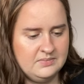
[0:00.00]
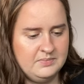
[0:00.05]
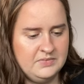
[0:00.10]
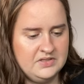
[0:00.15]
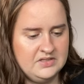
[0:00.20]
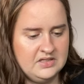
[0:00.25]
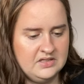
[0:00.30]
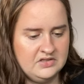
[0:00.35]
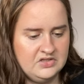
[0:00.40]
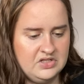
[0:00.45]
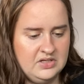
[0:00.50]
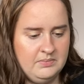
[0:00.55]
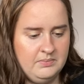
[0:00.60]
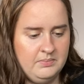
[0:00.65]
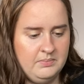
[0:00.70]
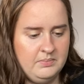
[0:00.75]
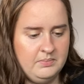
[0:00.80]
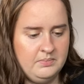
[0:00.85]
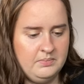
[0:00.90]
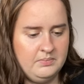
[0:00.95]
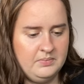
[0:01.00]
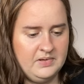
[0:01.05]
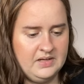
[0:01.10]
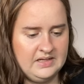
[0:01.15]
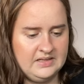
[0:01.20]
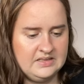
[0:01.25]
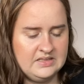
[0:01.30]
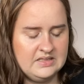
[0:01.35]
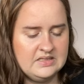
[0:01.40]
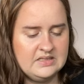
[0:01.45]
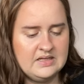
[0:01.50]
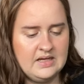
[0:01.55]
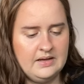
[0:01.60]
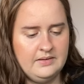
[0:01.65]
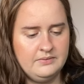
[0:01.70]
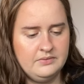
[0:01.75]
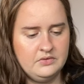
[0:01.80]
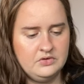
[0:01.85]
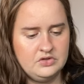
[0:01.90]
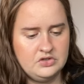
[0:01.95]
but does she plan to save
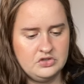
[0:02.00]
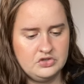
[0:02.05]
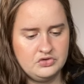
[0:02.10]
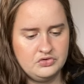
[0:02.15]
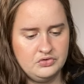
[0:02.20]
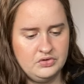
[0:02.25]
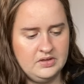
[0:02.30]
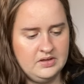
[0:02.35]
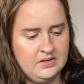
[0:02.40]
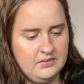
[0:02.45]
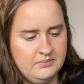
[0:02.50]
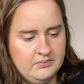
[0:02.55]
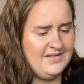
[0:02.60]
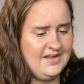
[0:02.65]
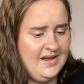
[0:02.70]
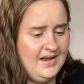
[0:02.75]
or destroy them?